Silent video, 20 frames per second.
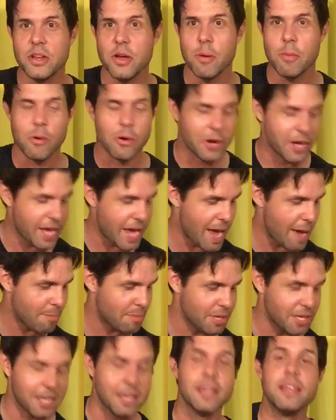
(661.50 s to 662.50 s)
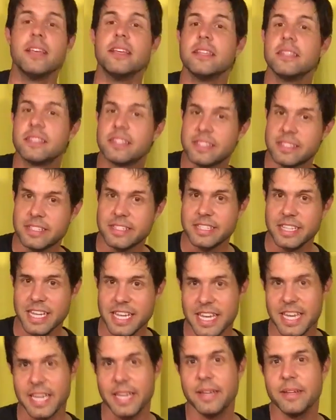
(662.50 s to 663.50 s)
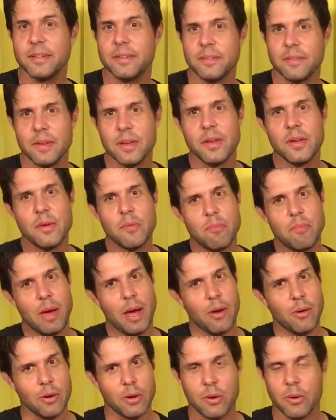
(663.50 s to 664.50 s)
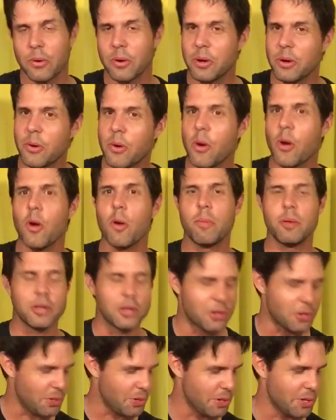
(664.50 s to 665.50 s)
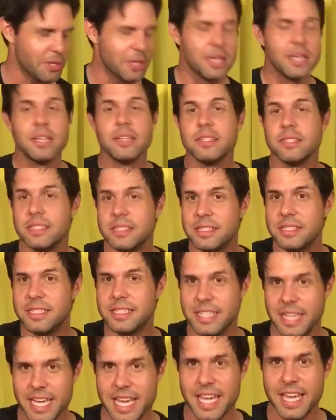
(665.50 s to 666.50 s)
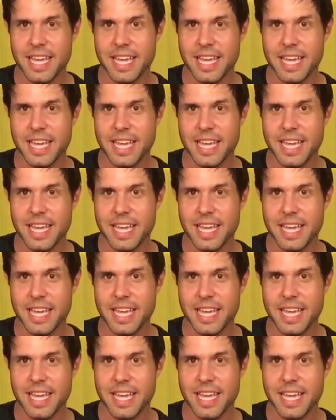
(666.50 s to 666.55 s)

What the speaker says: no more yapping. C, power chord or open chord. D,